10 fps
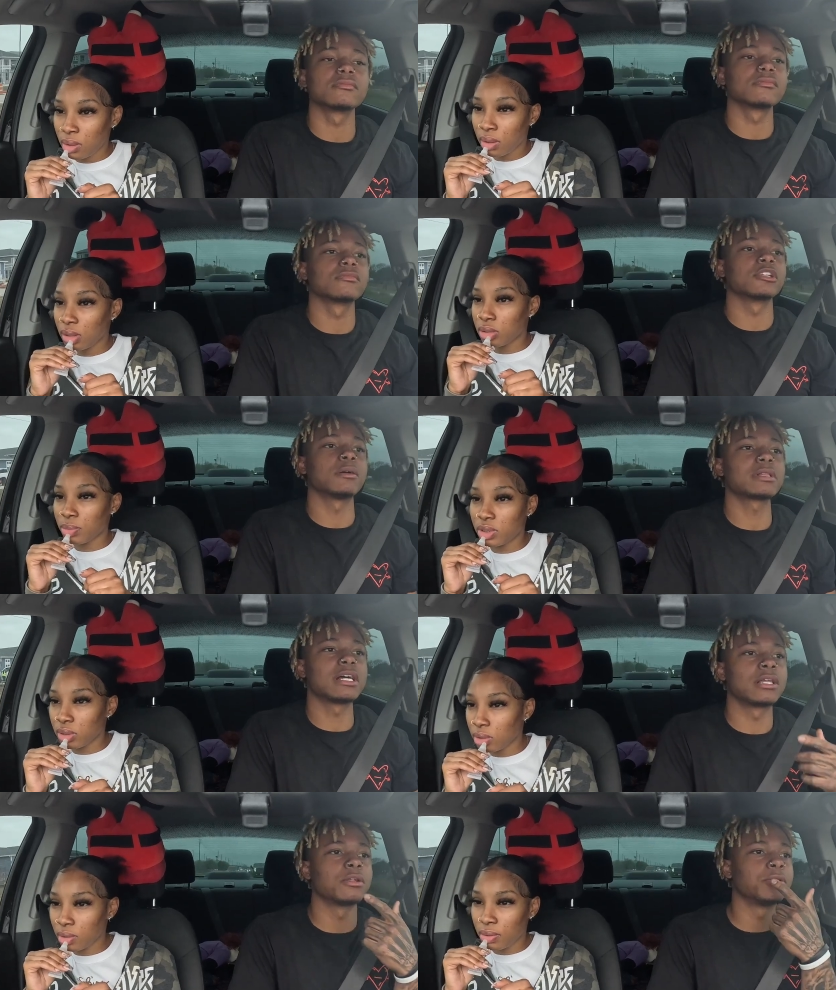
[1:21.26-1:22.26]
Speaker 1: Bro, I'm glad
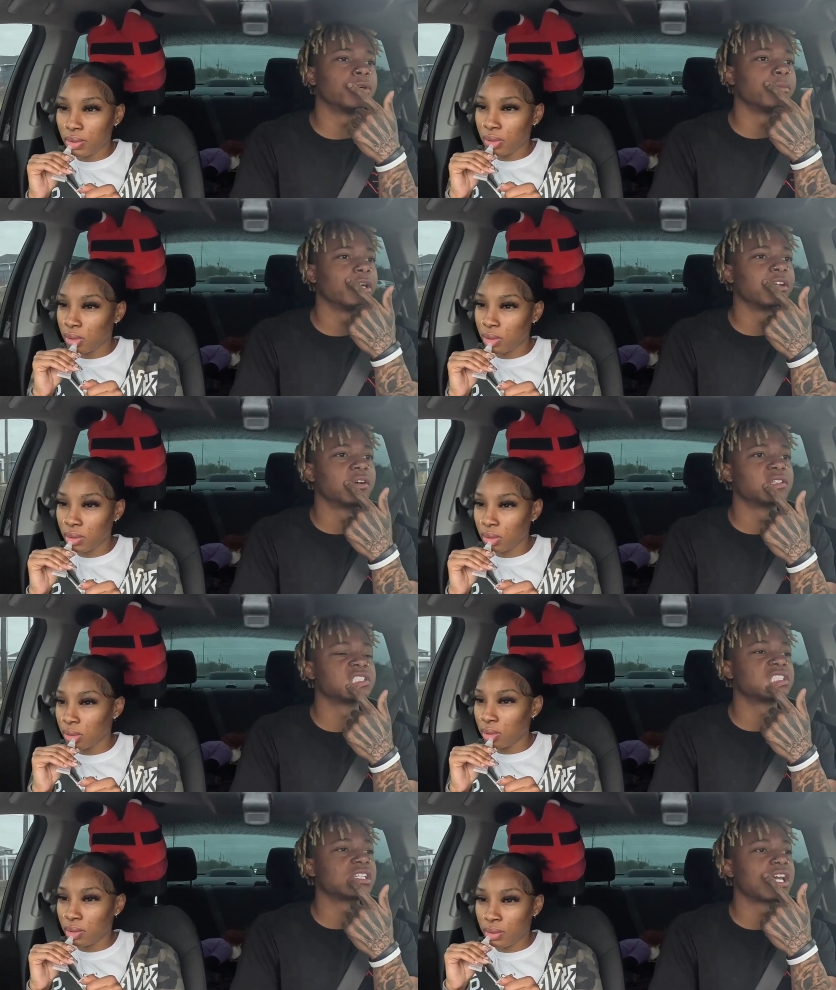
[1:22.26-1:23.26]
Lola's doing better, though.
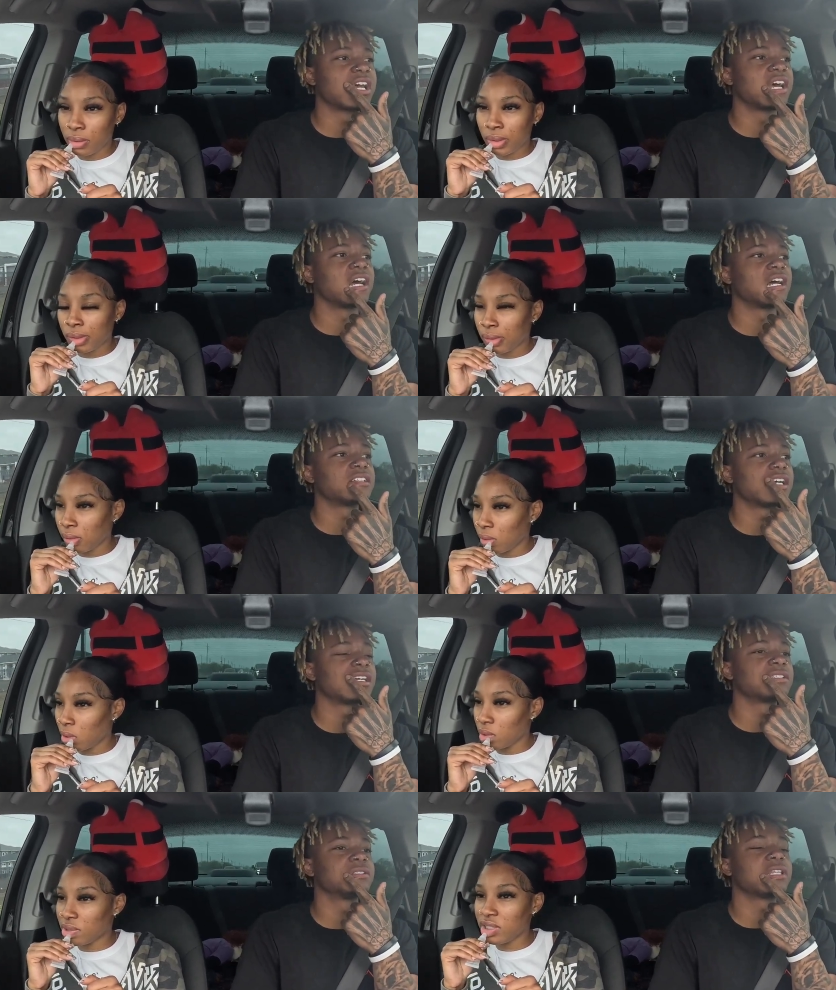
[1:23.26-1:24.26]
She just
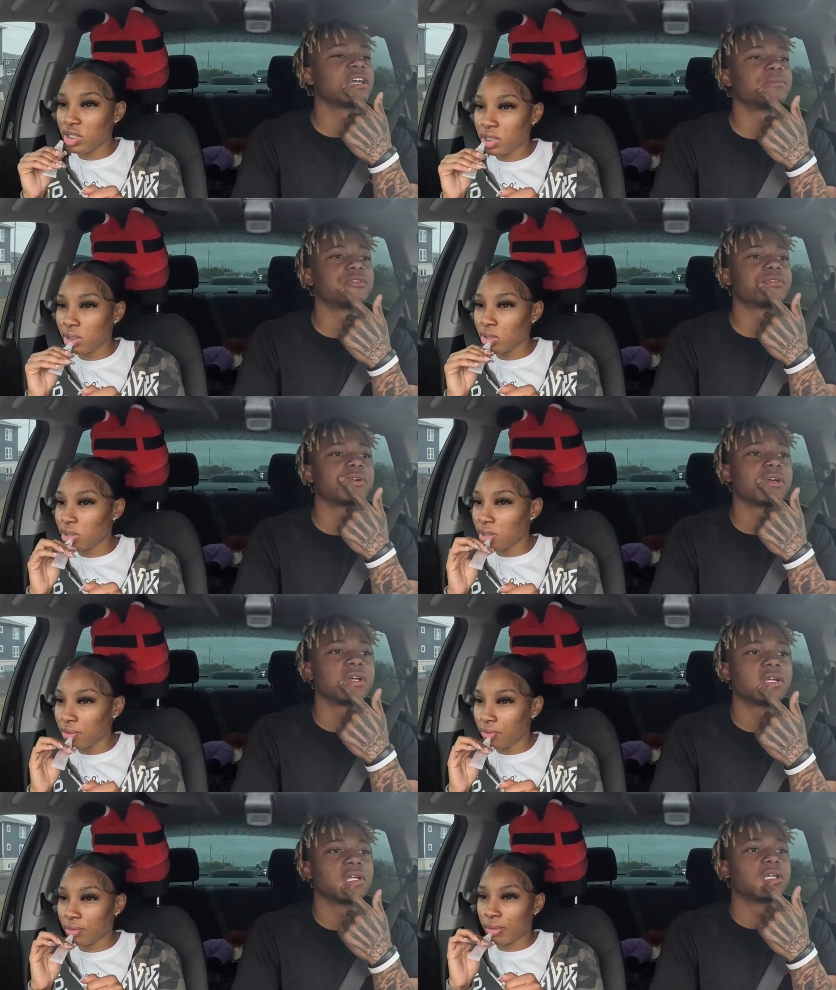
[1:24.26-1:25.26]
I didn't She's like just a little
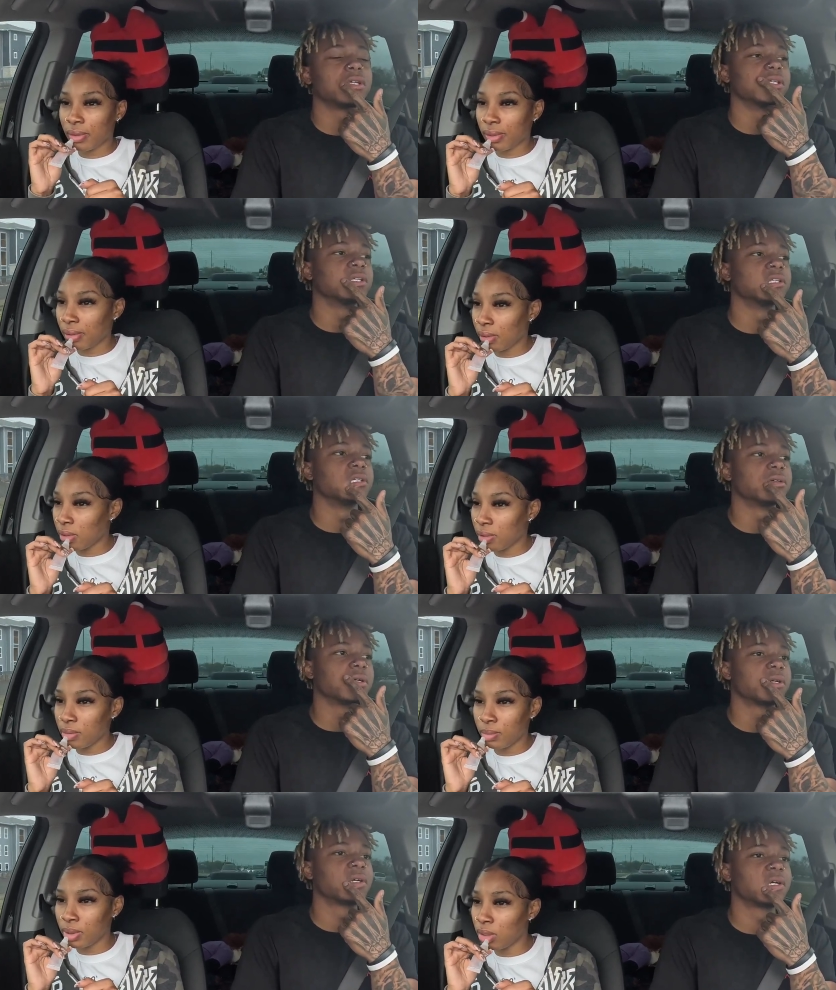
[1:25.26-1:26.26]
stiff. Yeah.
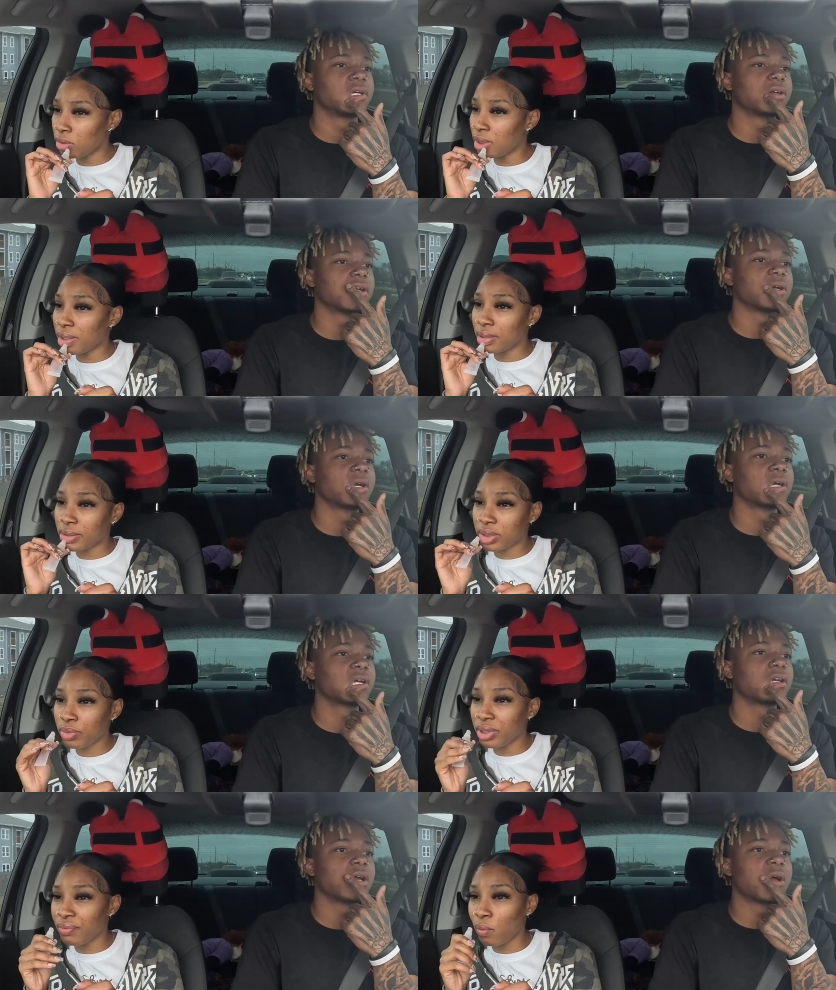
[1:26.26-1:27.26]
Speaker 2: Well, yeah, she
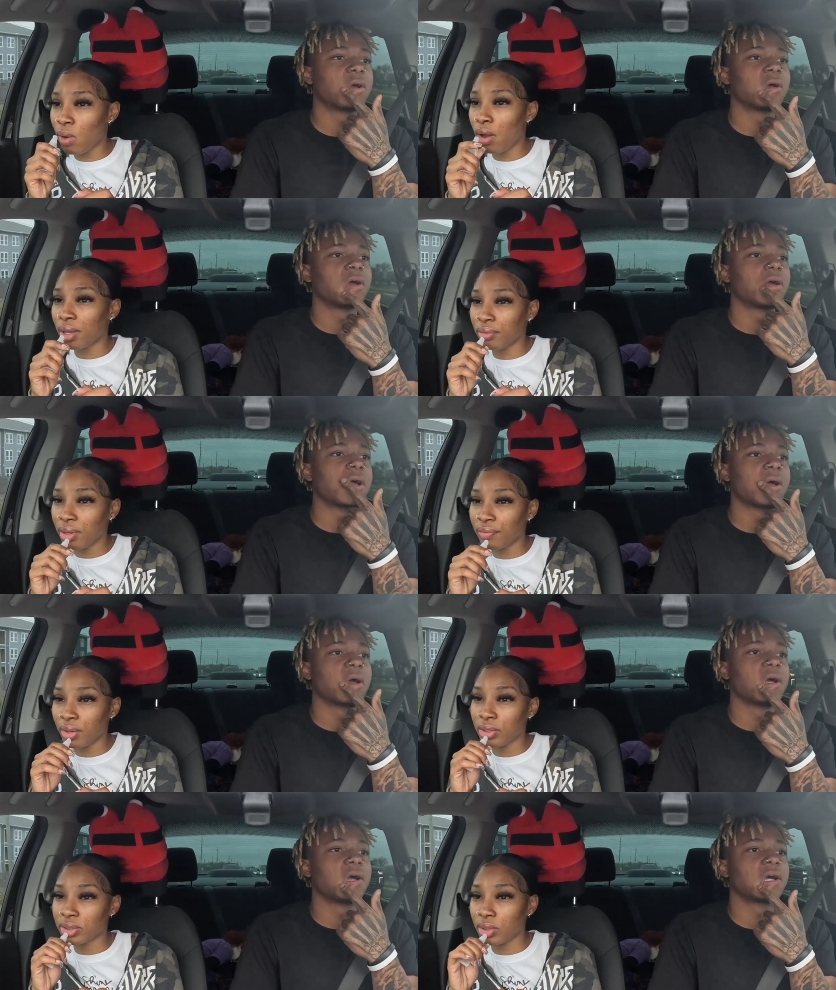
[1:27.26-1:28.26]
wasn't even walking at
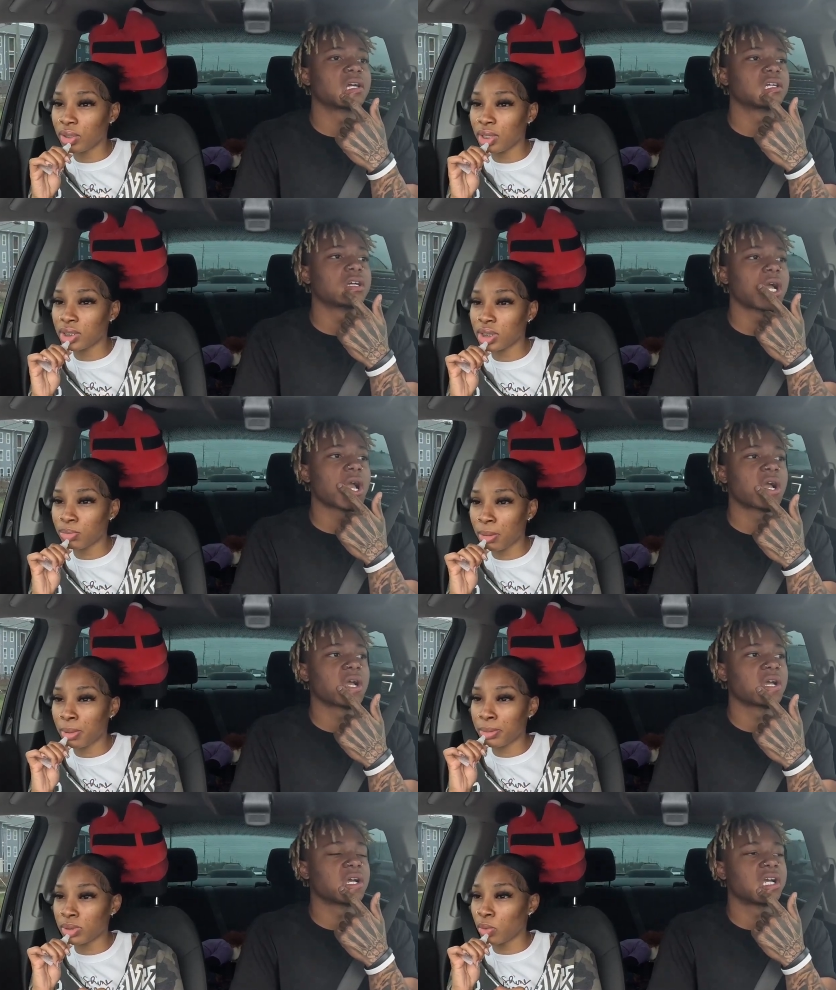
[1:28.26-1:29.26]
first. So yeah, she my
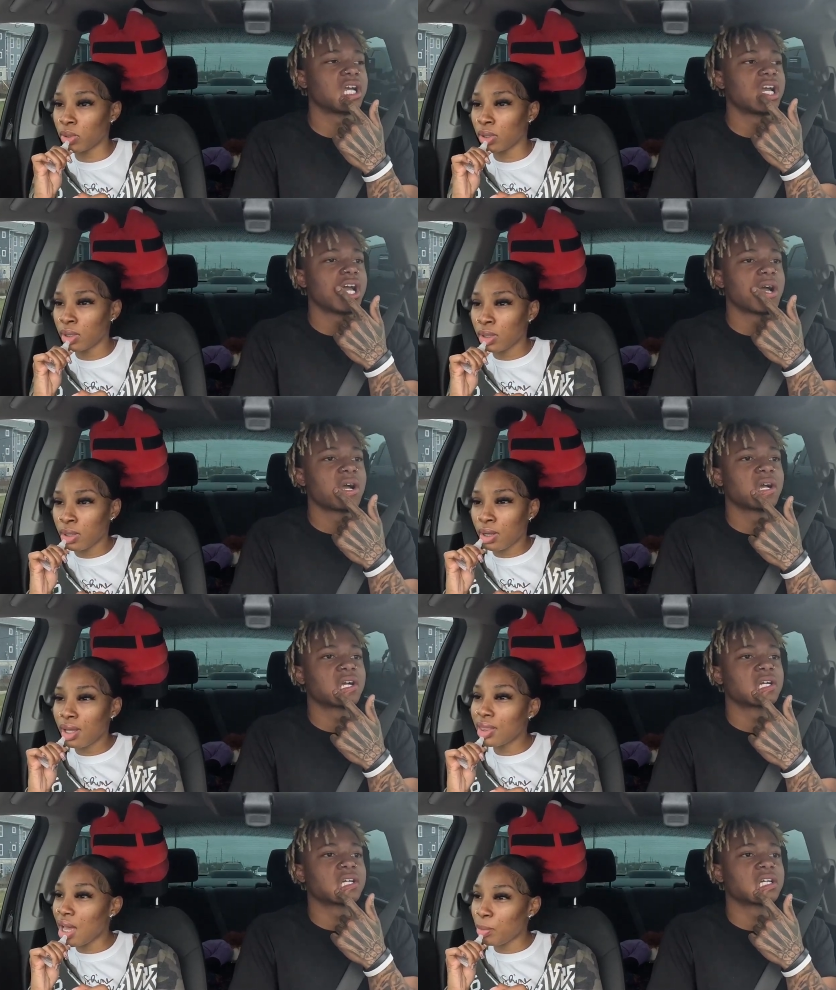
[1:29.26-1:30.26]
baby's doing
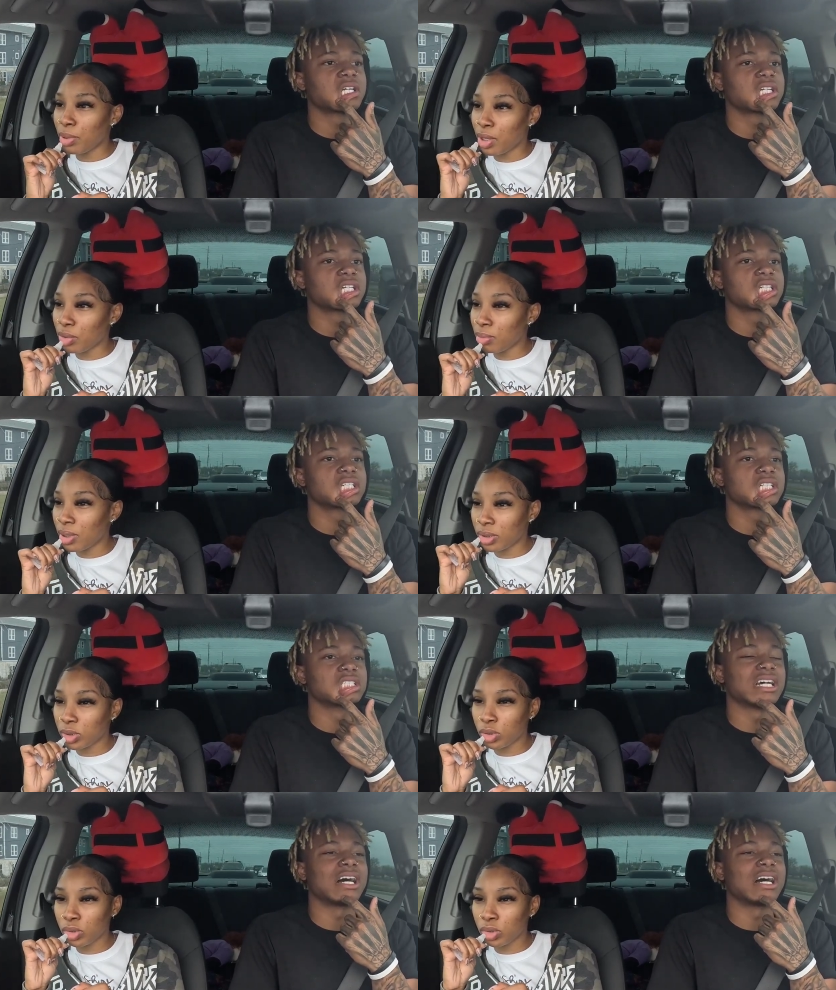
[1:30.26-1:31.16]
a lot better.
Speaker 1: Cause I